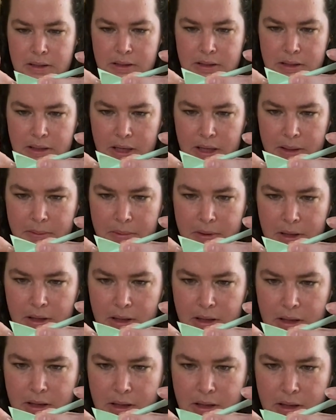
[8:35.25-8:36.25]
Tape it
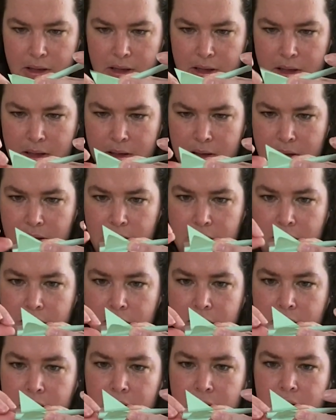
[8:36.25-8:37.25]
on
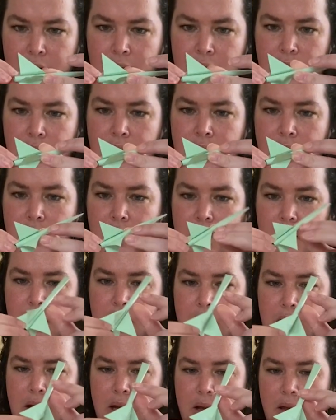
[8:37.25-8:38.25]

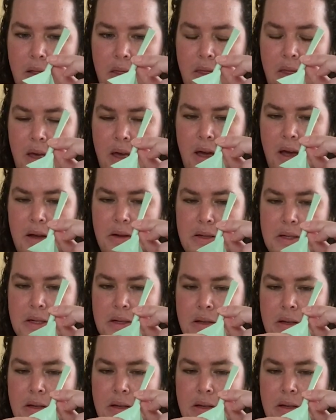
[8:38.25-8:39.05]
like that.